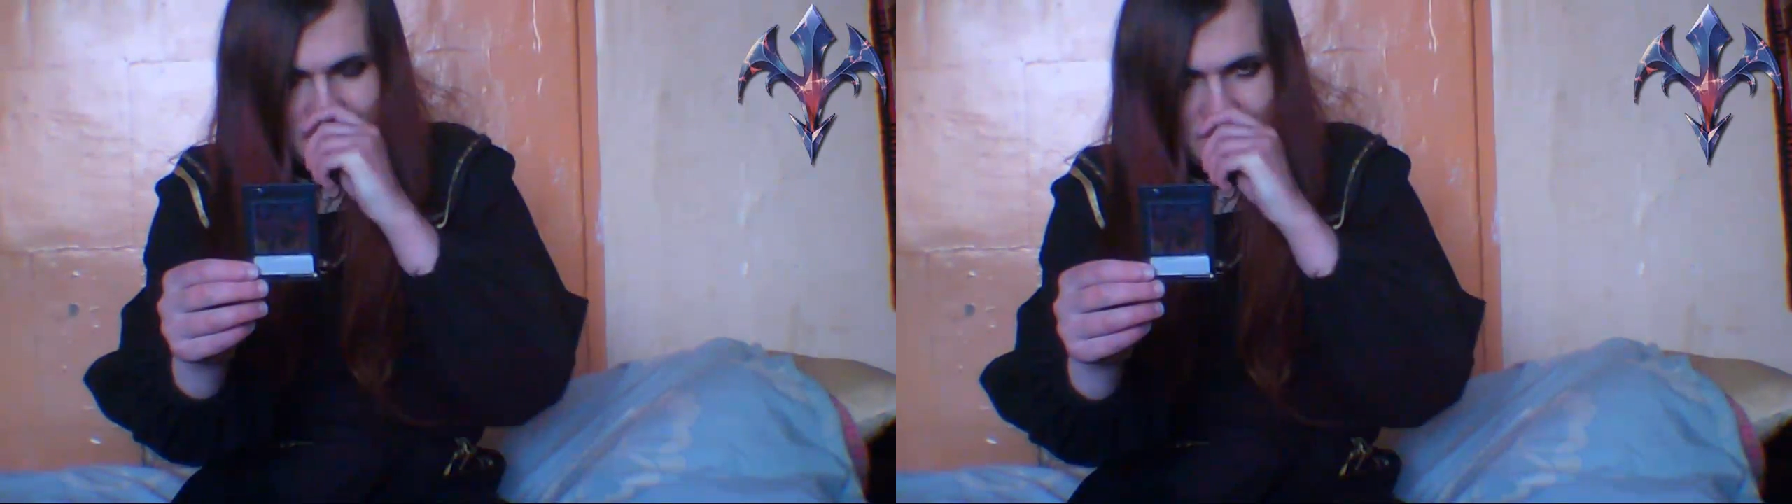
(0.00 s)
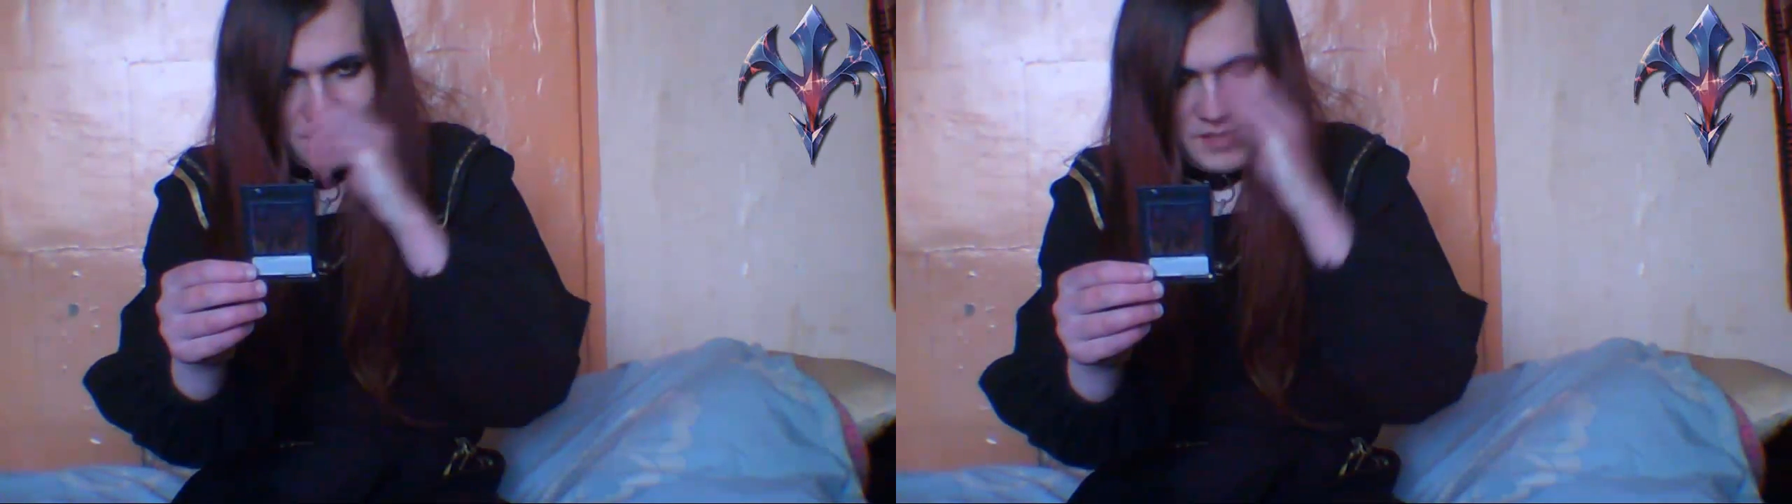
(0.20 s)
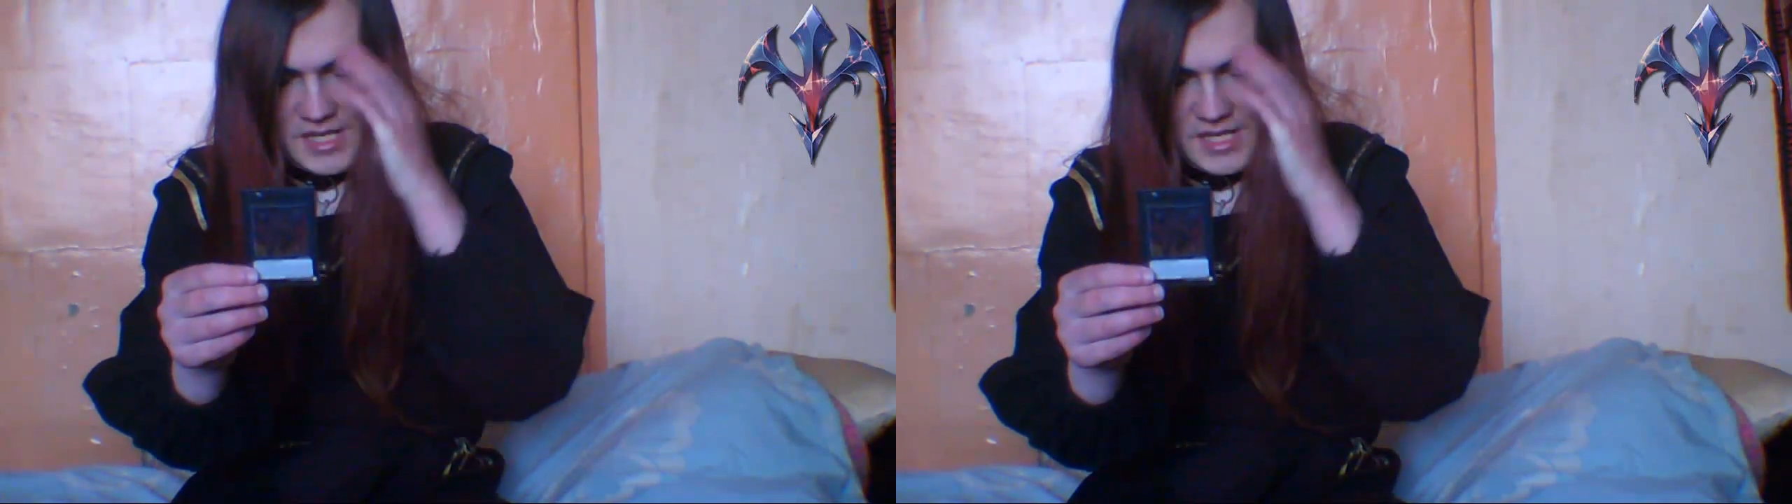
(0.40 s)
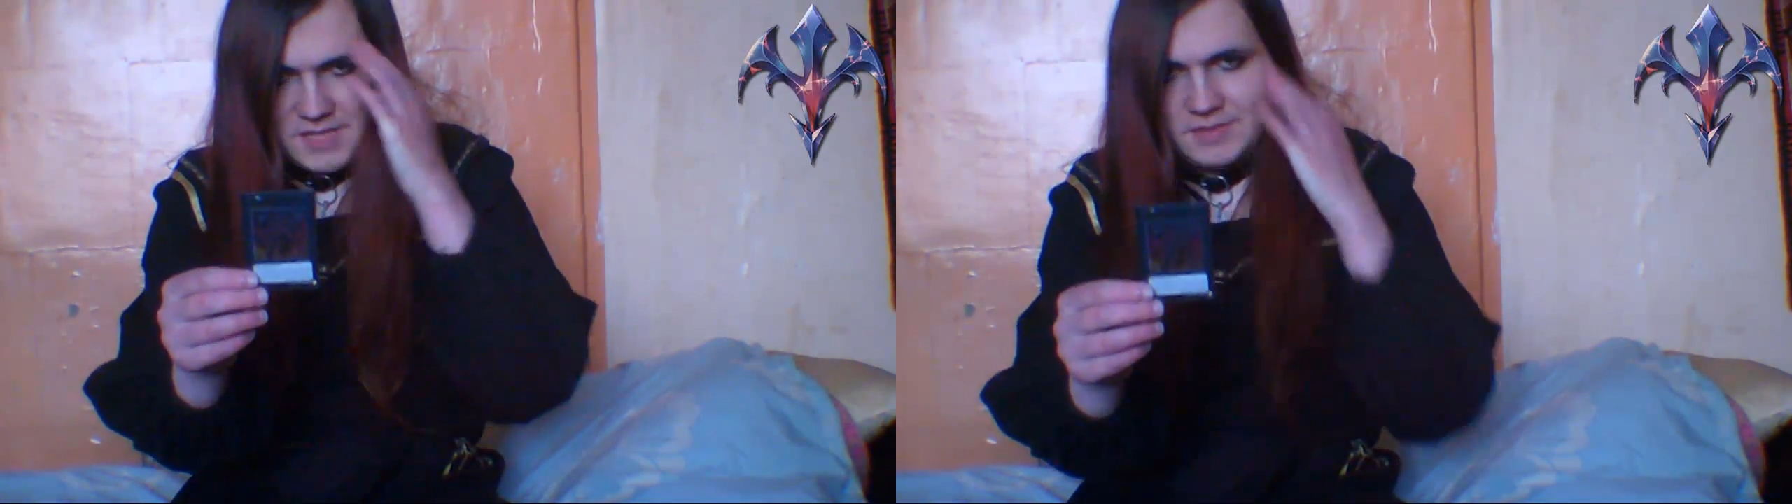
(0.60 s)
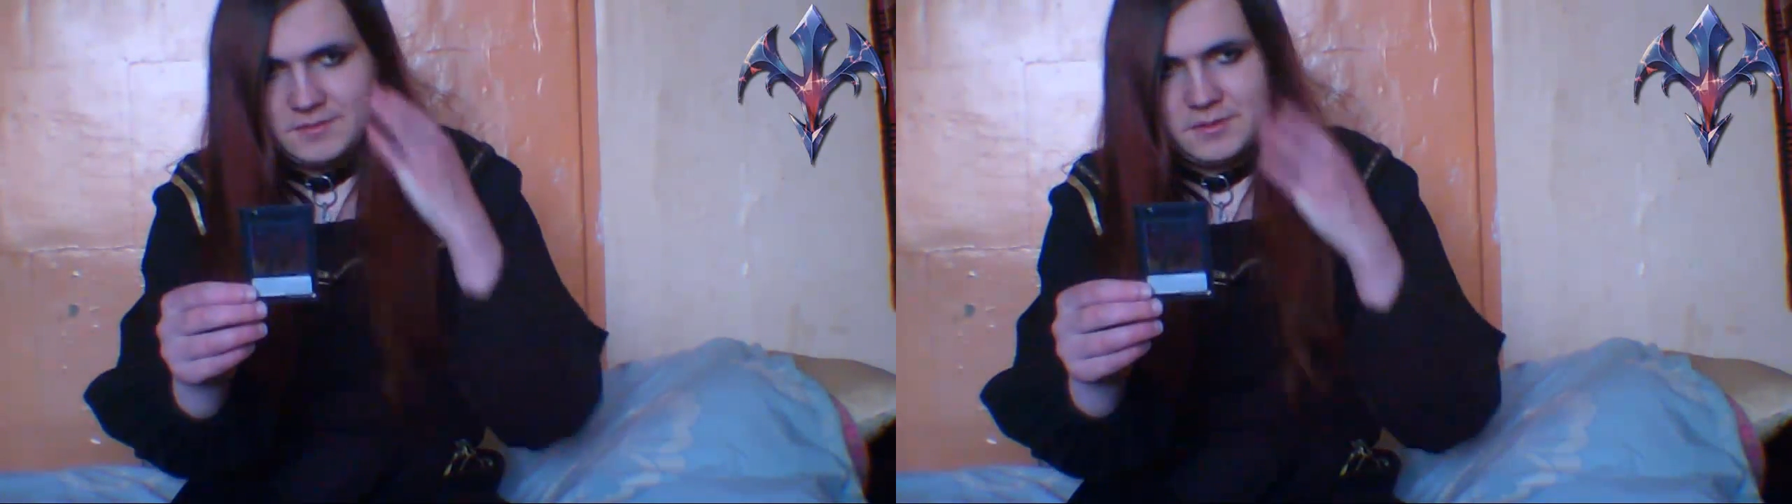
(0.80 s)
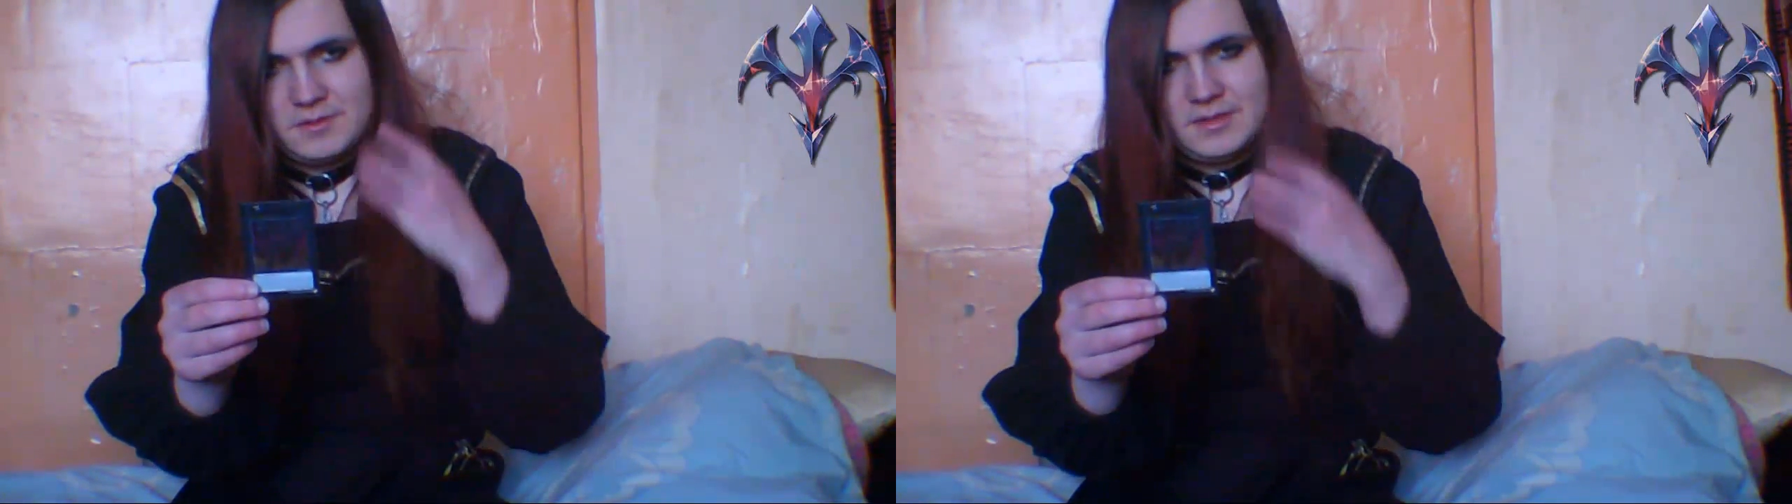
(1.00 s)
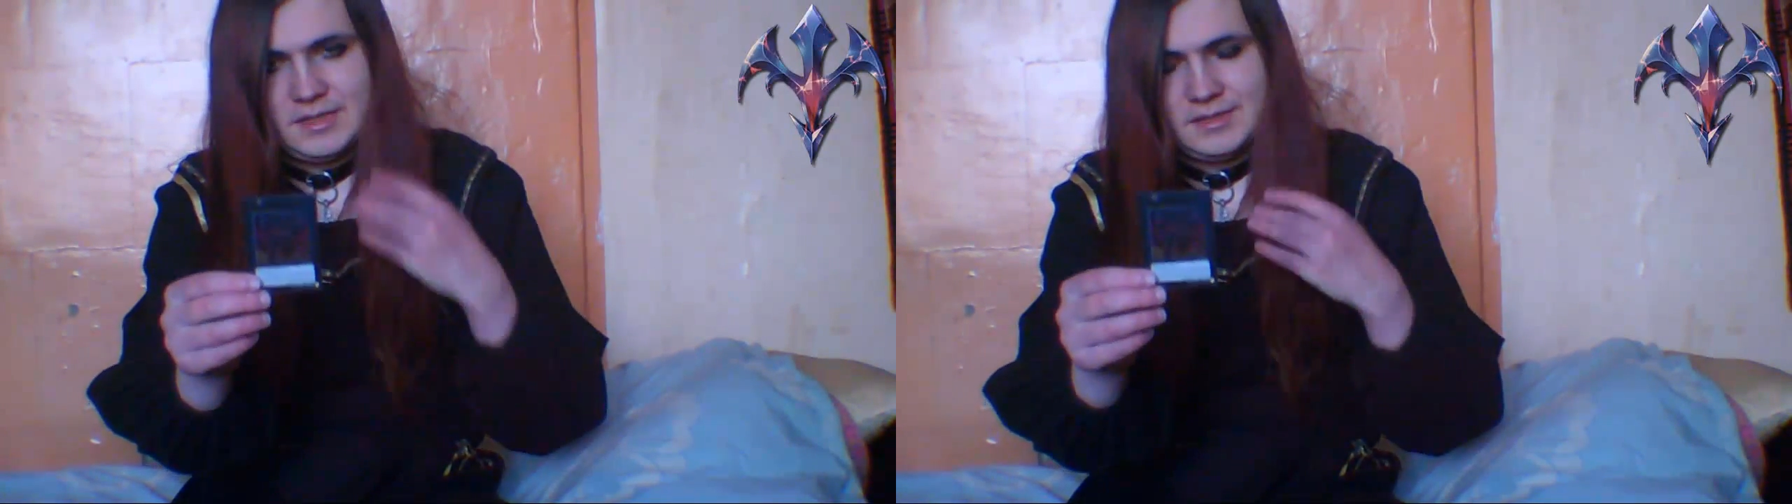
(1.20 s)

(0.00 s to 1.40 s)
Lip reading: replacement for